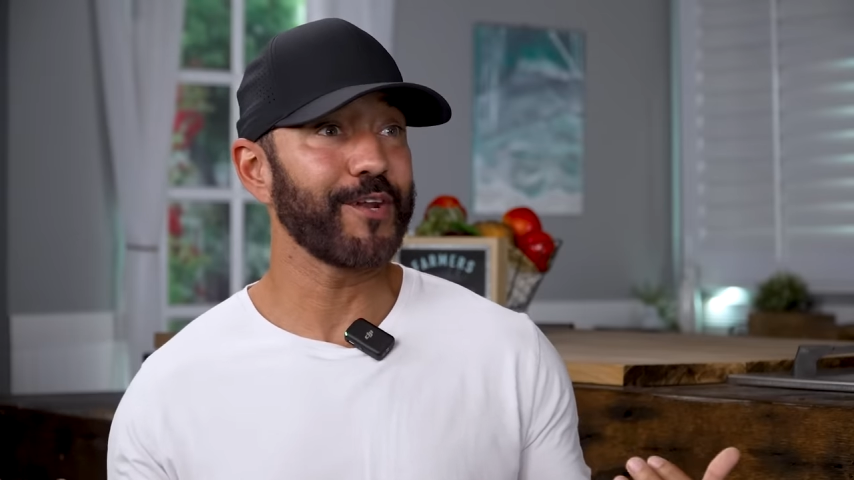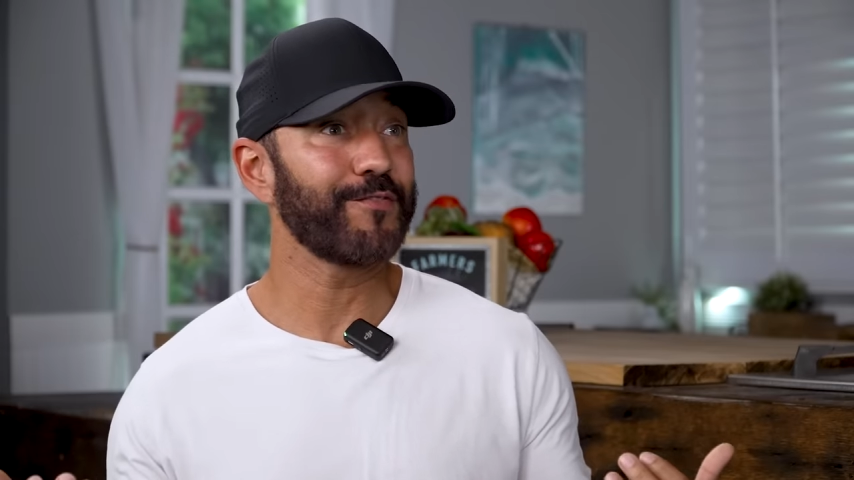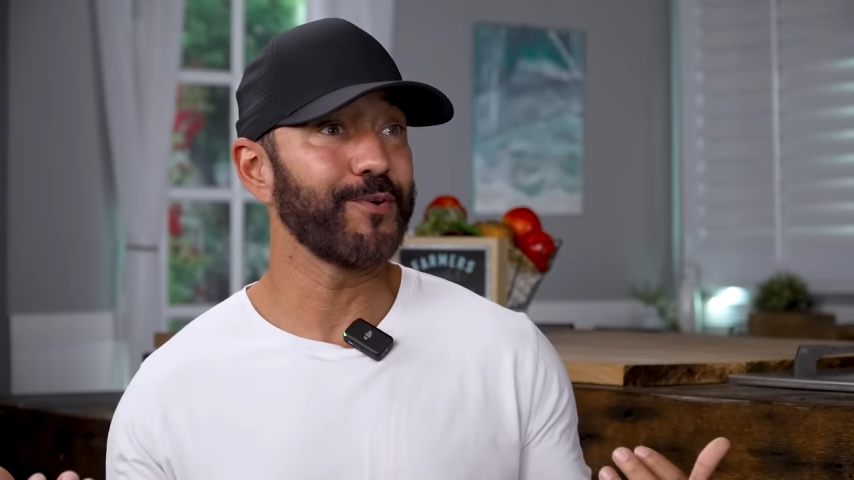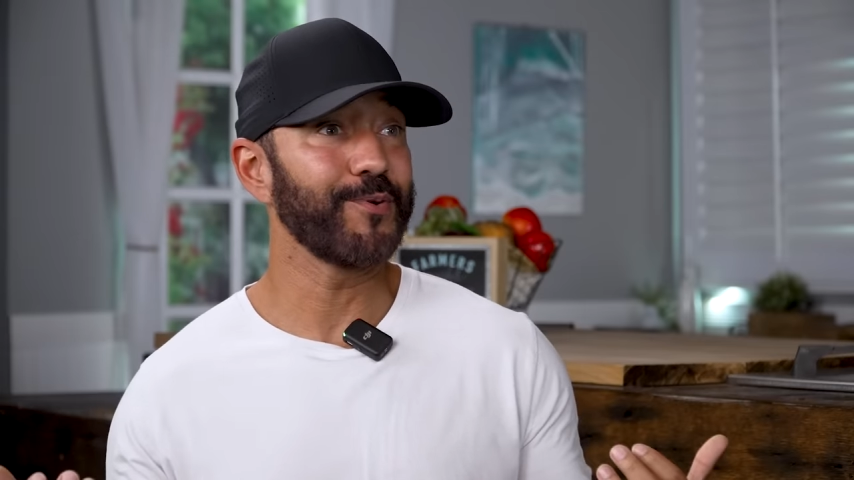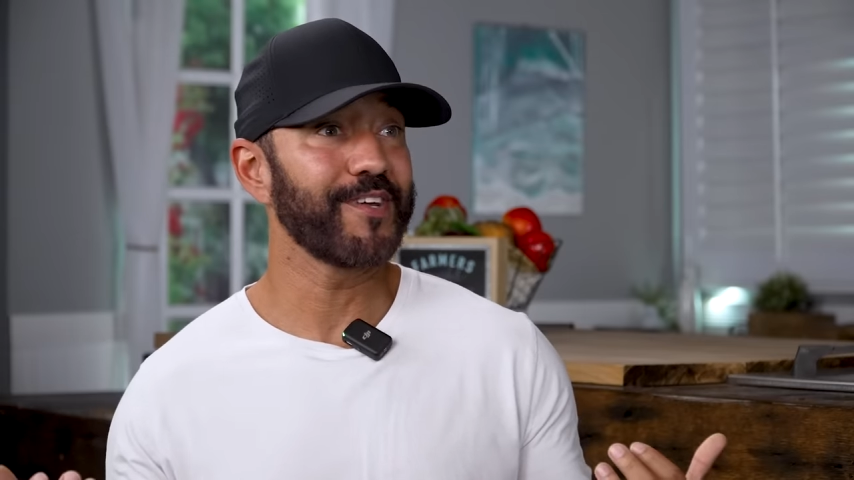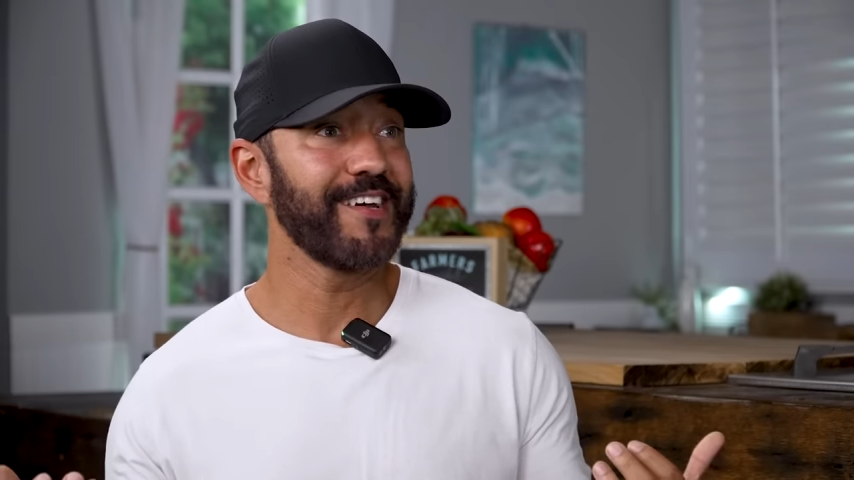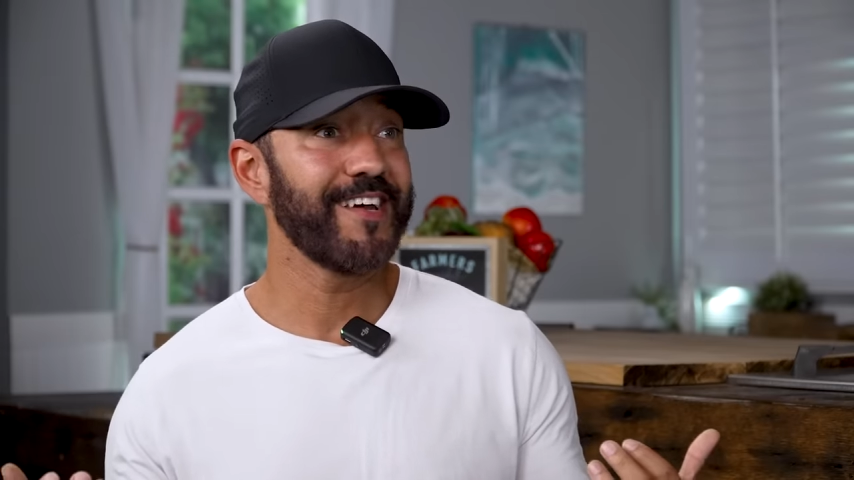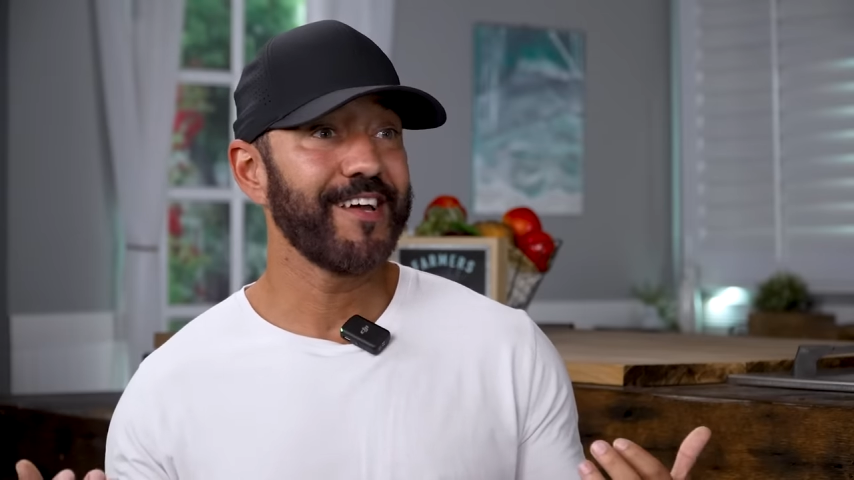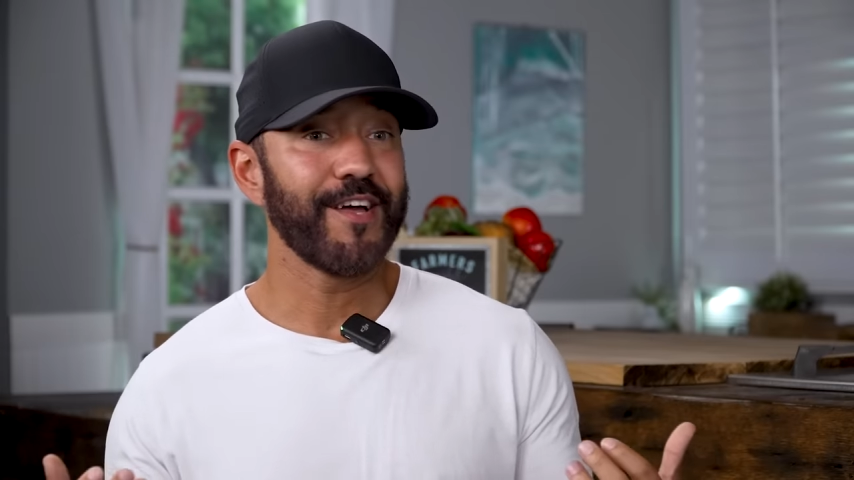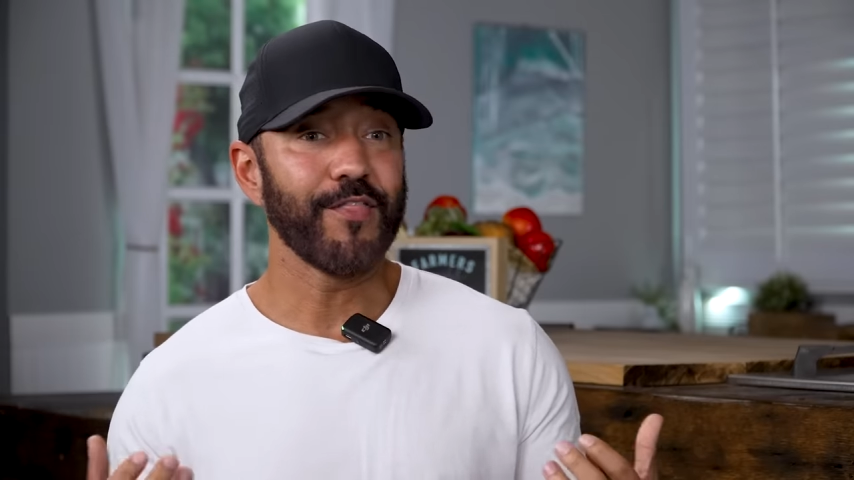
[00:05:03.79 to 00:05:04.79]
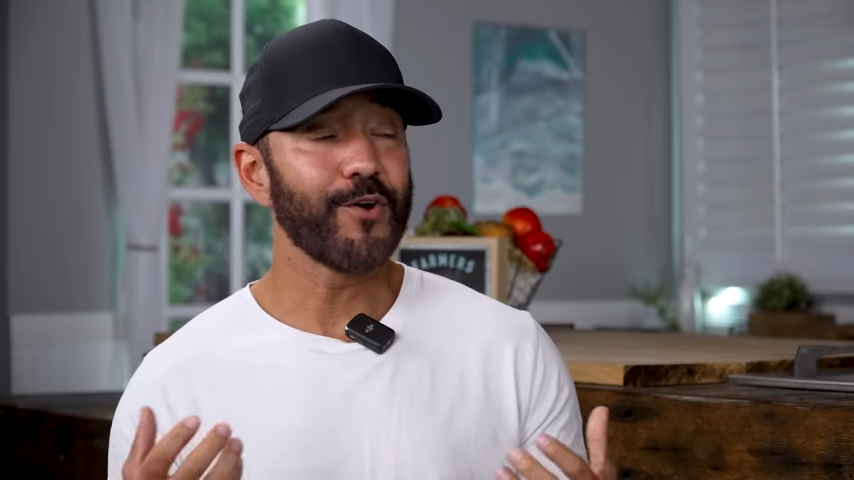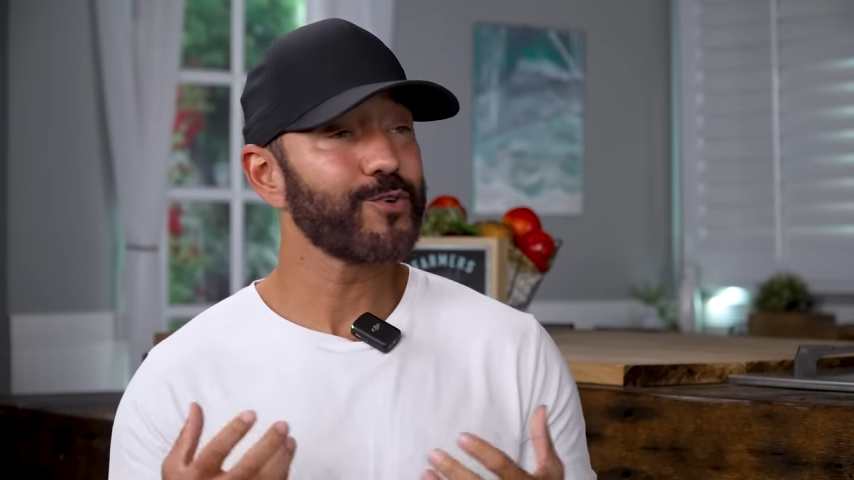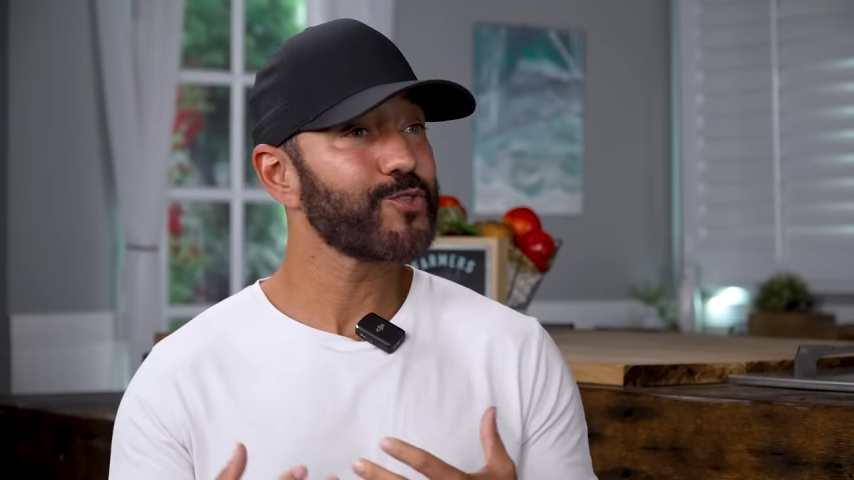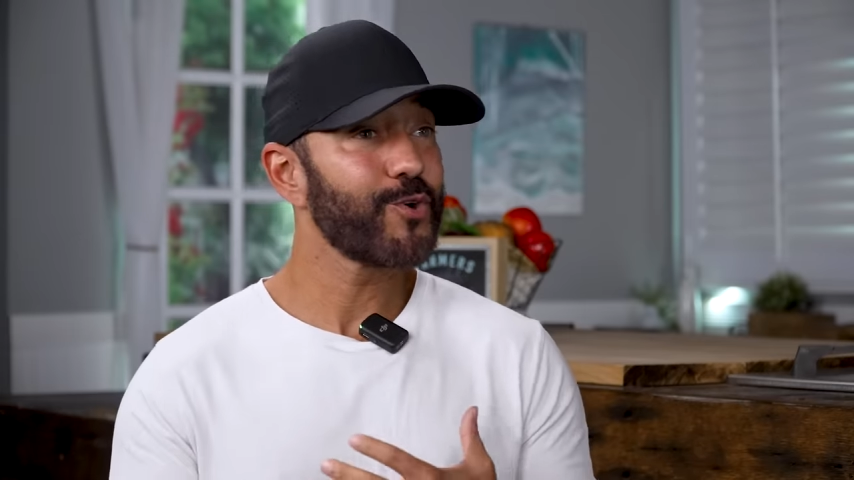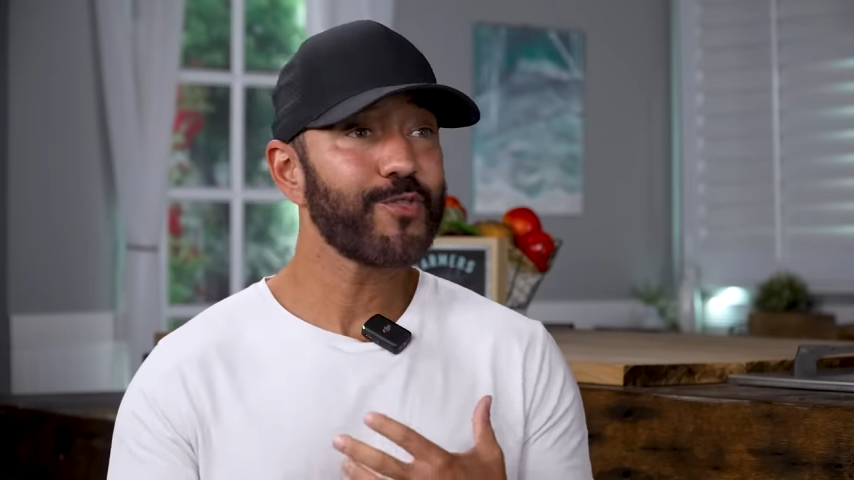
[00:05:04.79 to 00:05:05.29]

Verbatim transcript: a food there are certain